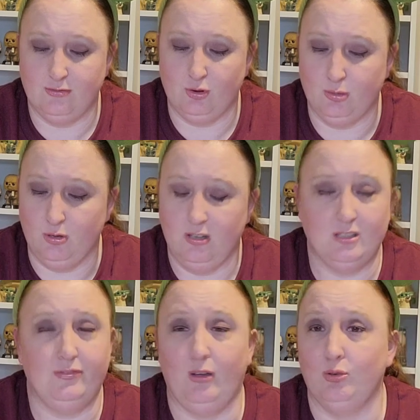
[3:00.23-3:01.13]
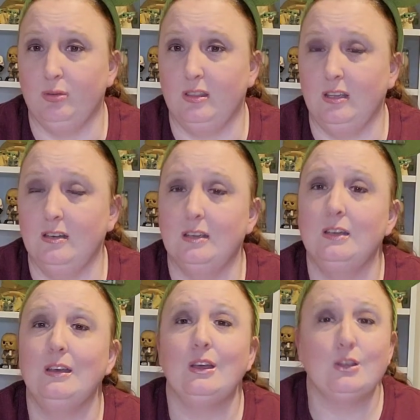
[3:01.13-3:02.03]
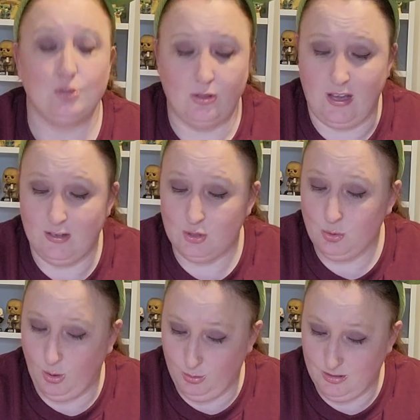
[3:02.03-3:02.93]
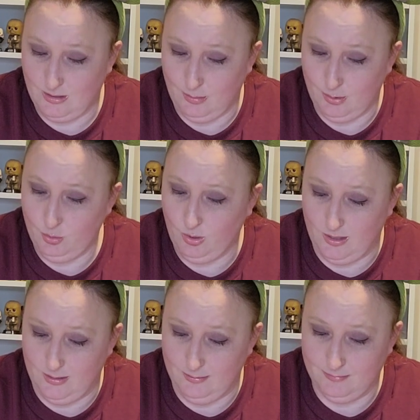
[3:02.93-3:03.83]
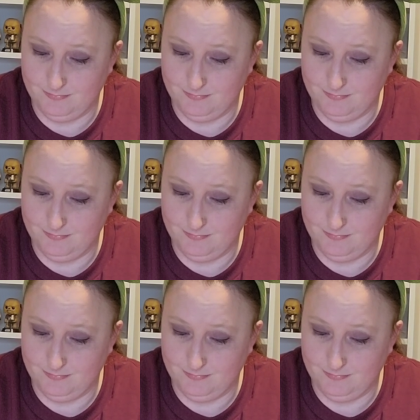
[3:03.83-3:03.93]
for beauty is found within. So that is quote number one.